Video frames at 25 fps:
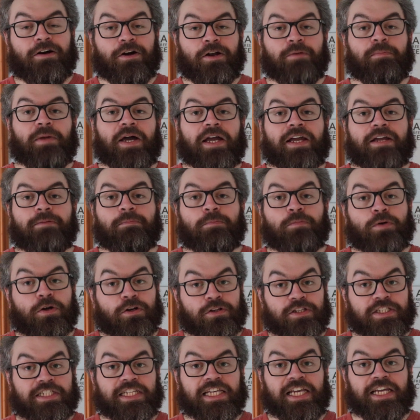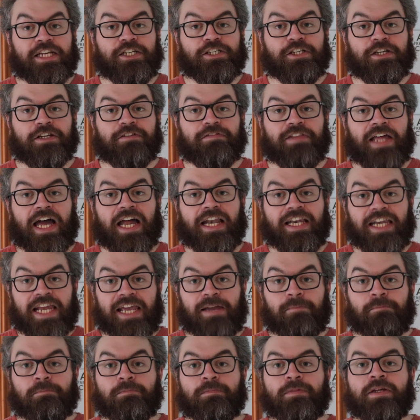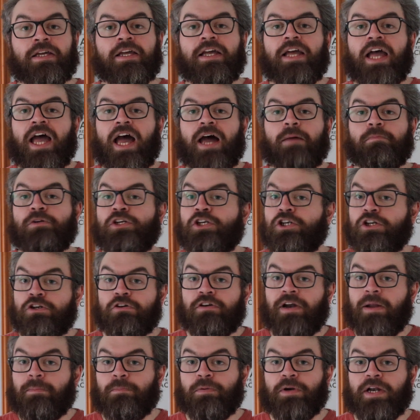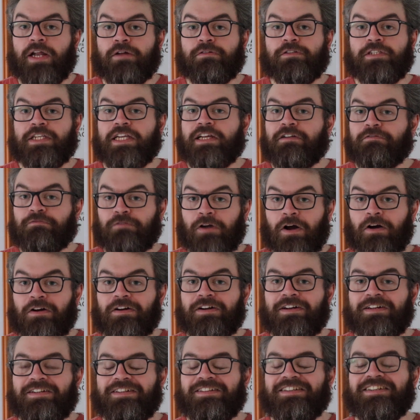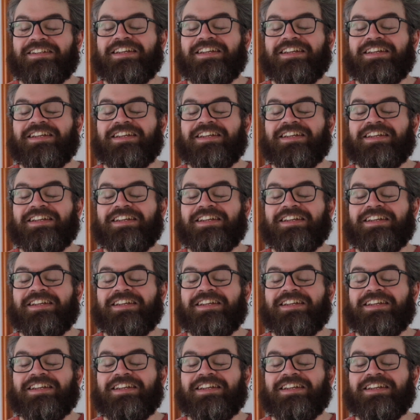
on my pronunciation of that name, I'm sure I'm pronouncing it wrong.